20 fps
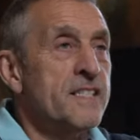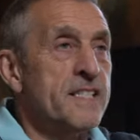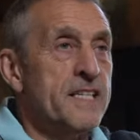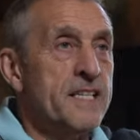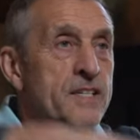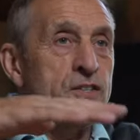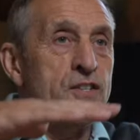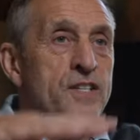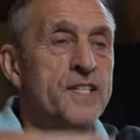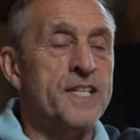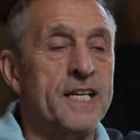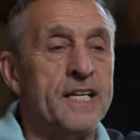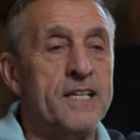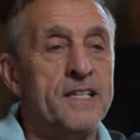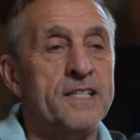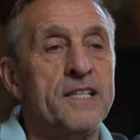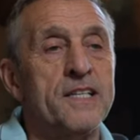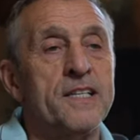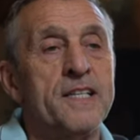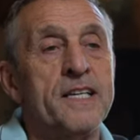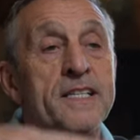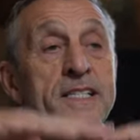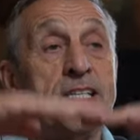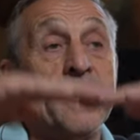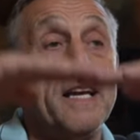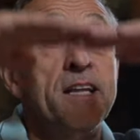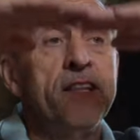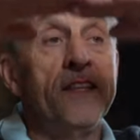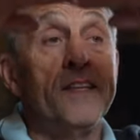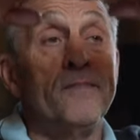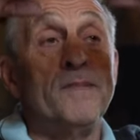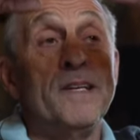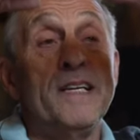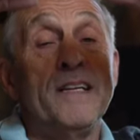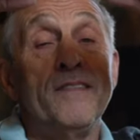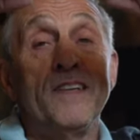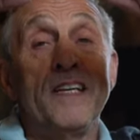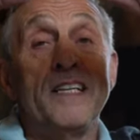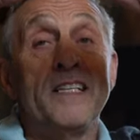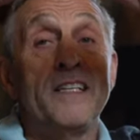is interesting because at the, the,
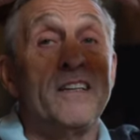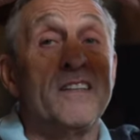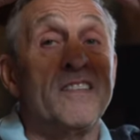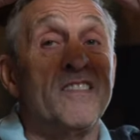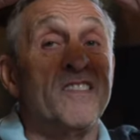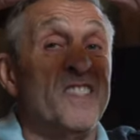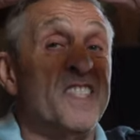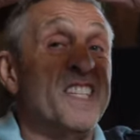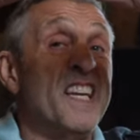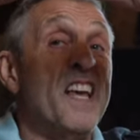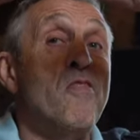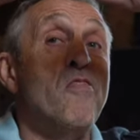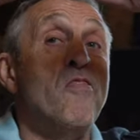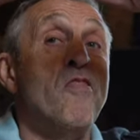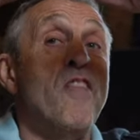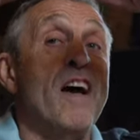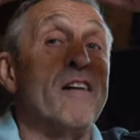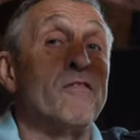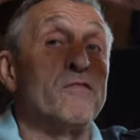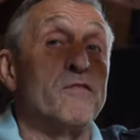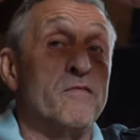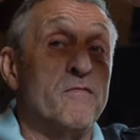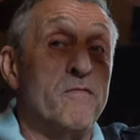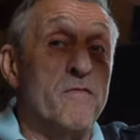middle of Antarctica, it's 10,000